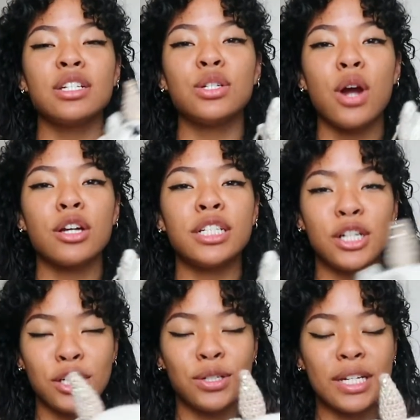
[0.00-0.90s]
to our
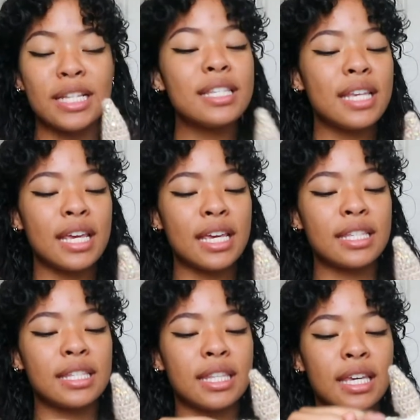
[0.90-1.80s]
dear Eunice
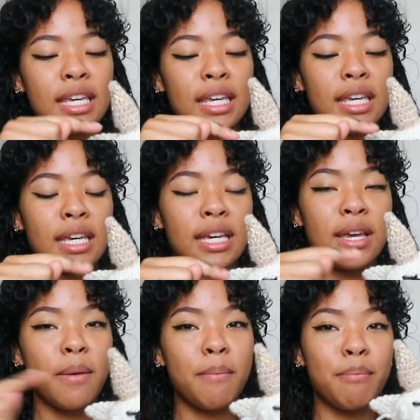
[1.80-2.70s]
is the
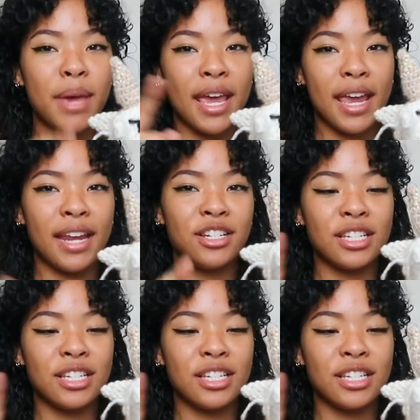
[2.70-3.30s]
mane.